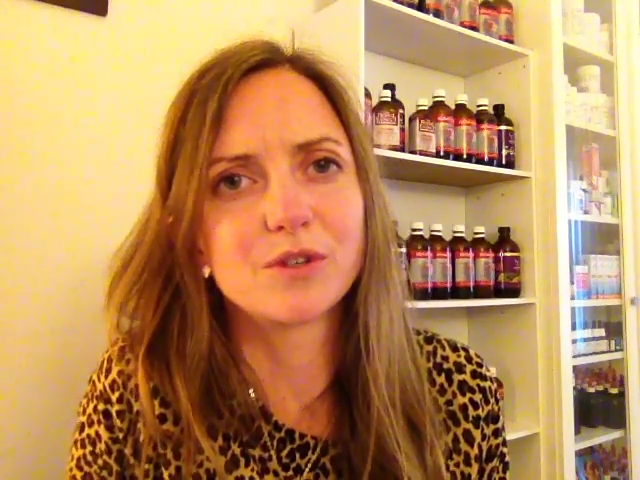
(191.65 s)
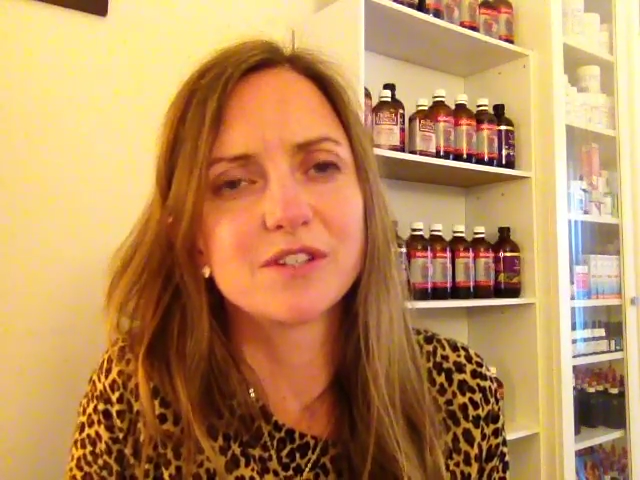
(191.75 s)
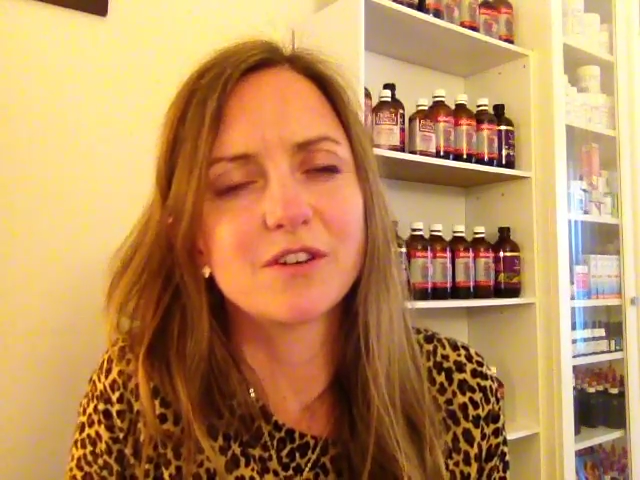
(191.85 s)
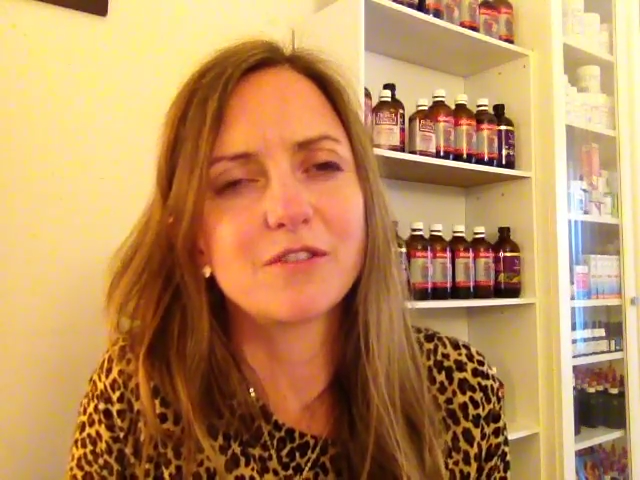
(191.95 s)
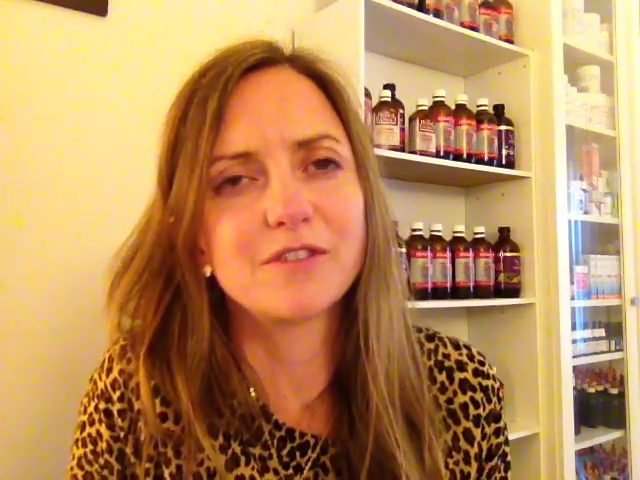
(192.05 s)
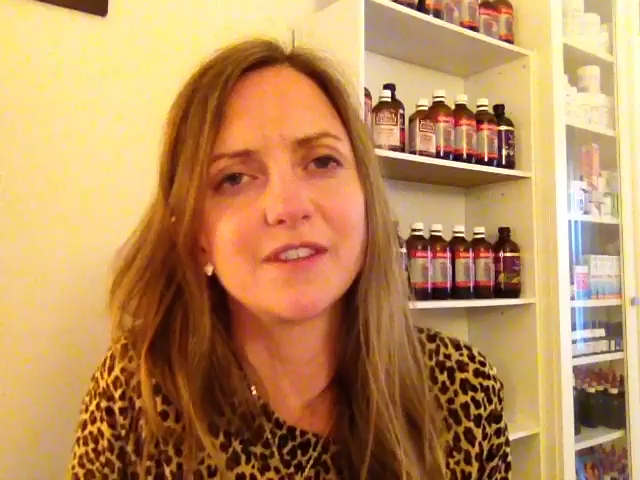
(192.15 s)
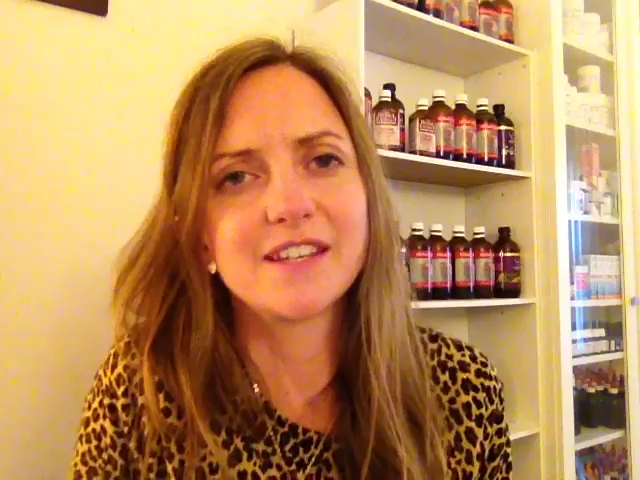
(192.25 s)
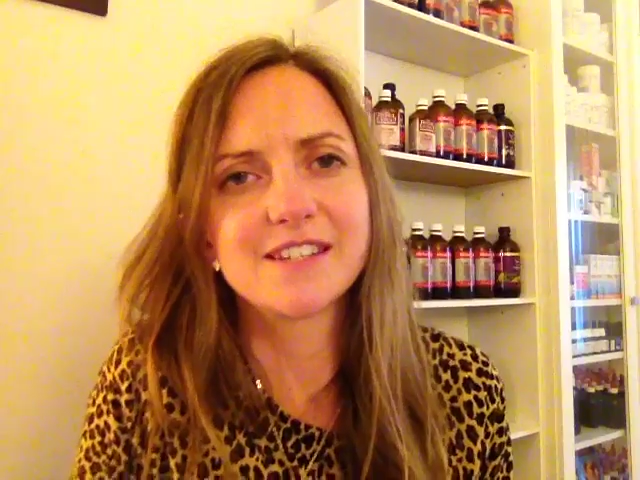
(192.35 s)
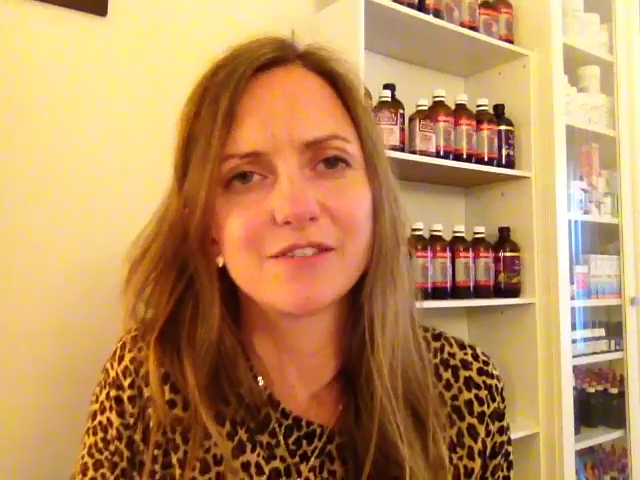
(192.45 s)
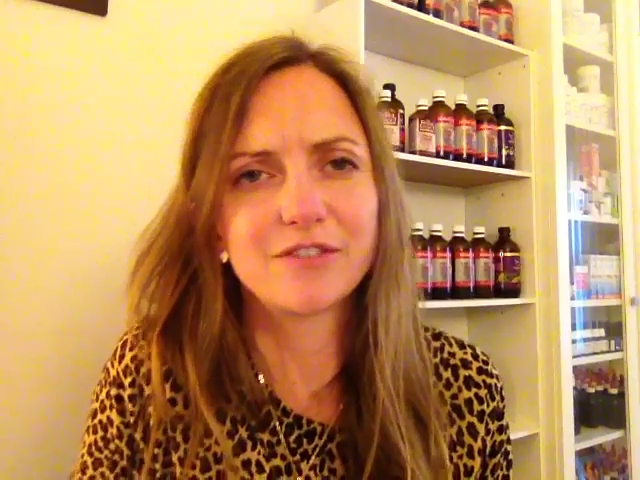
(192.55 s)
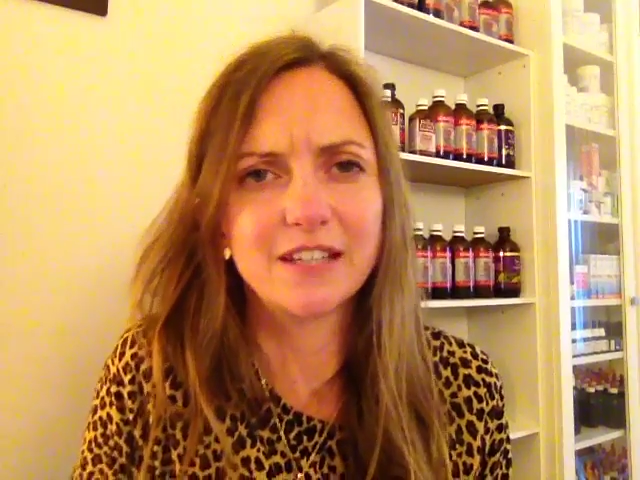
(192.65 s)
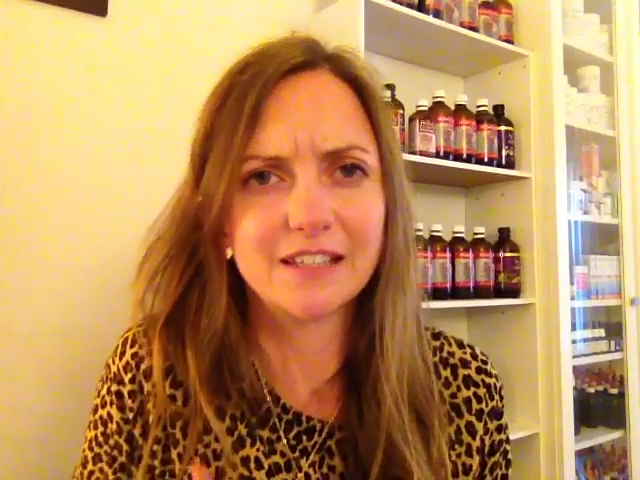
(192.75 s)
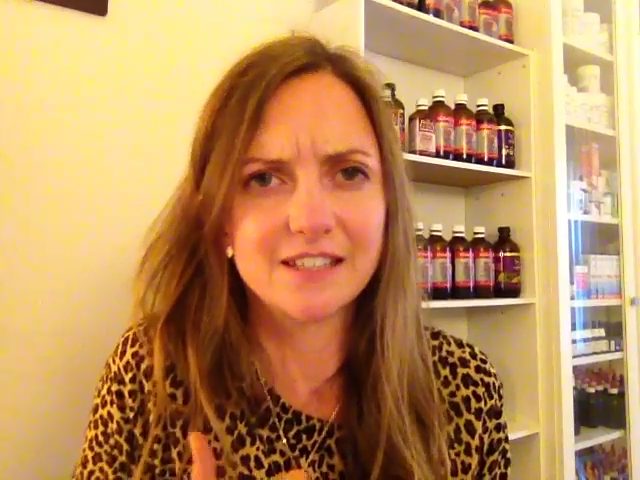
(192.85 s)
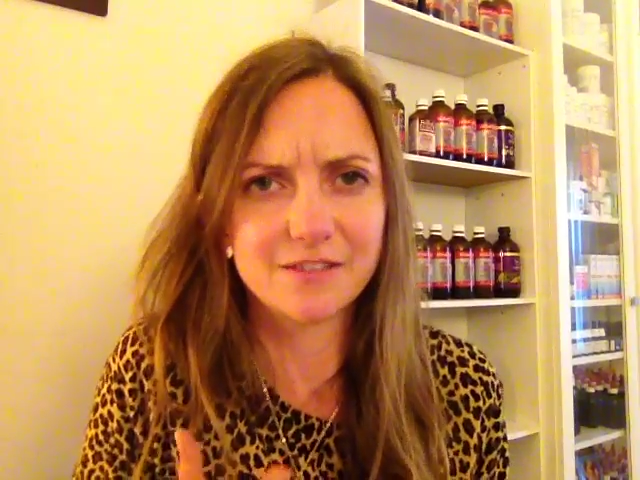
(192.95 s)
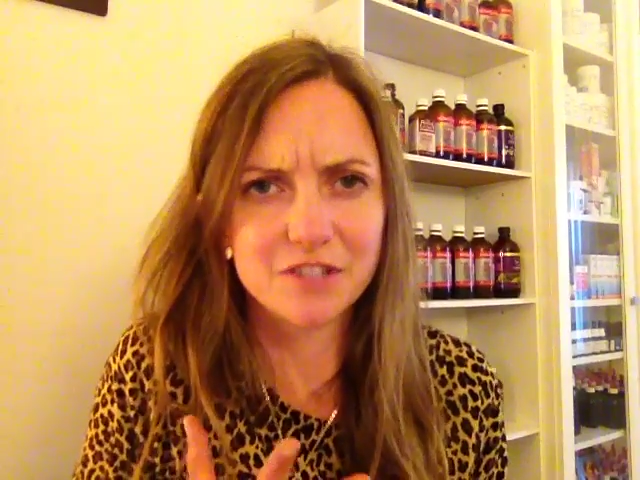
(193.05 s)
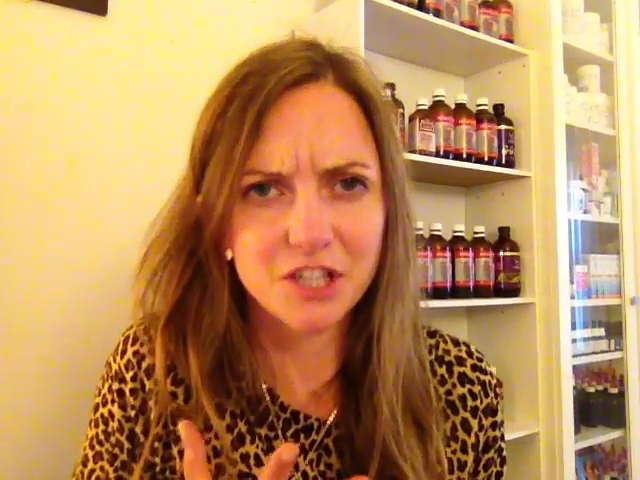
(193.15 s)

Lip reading: because often there's the feelings of